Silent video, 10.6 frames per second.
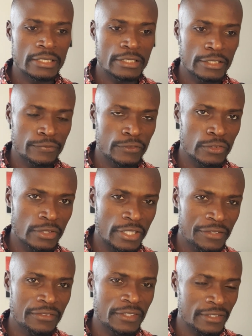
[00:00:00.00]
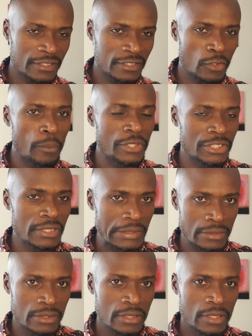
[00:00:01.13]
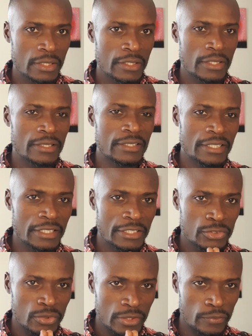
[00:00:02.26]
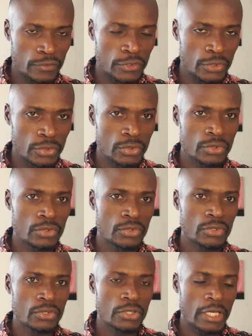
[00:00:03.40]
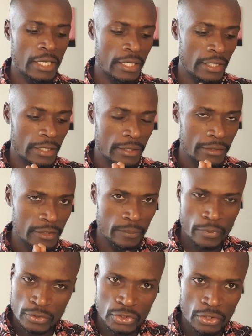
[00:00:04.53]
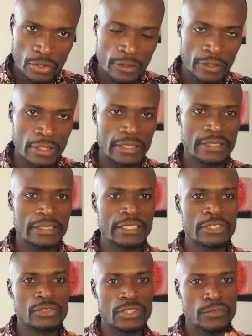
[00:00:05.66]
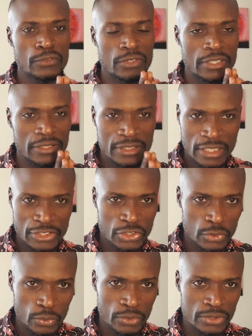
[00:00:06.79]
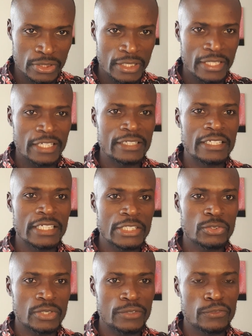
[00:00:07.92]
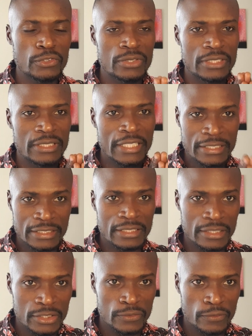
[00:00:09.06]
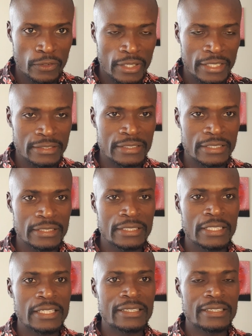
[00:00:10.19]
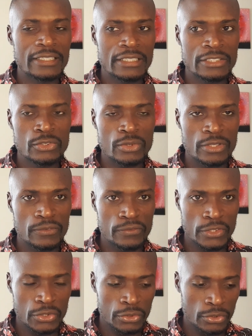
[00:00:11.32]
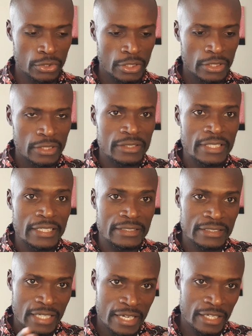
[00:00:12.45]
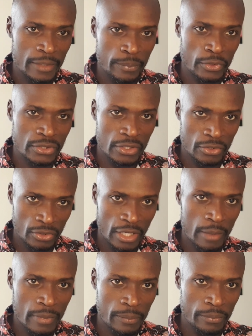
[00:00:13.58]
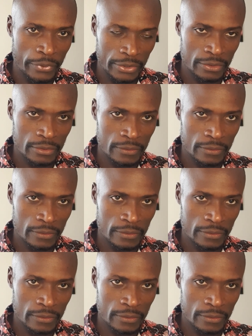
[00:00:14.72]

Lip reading: review ethics committees. They need to review the protocol, they need to review the research tools, they need to review the data that you've collected, they need to review the entire report that you come up with,